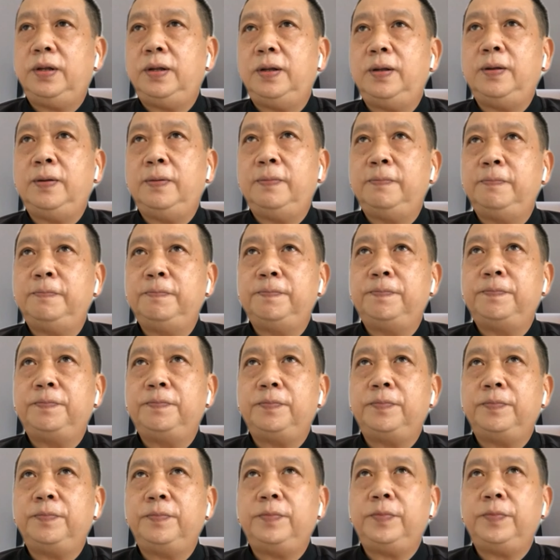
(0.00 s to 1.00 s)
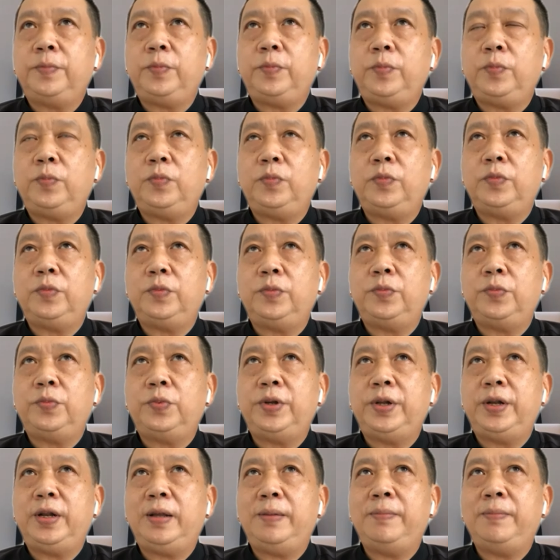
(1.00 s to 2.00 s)
um,
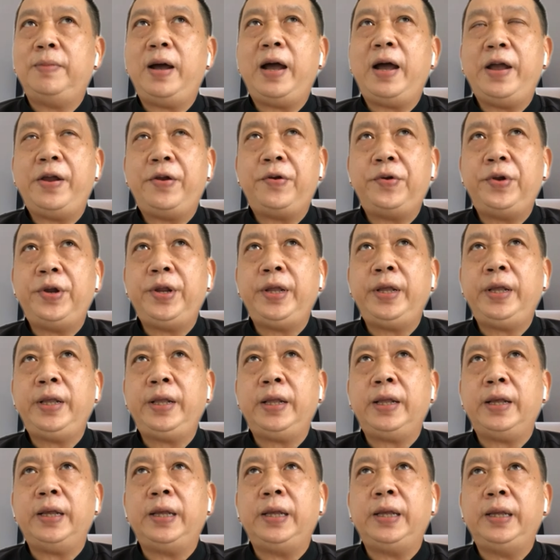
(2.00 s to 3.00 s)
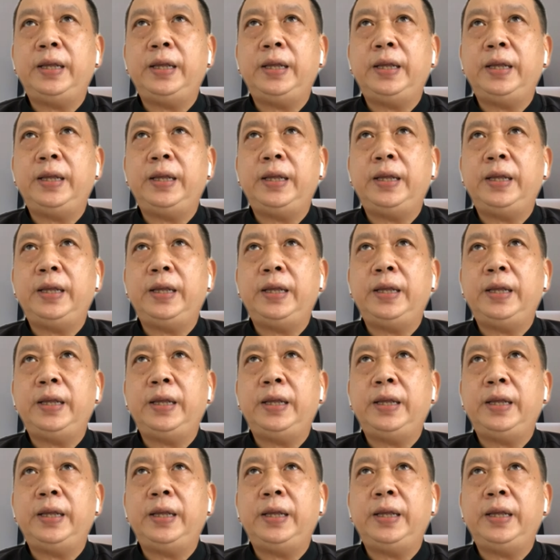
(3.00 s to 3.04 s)
when I'm hiring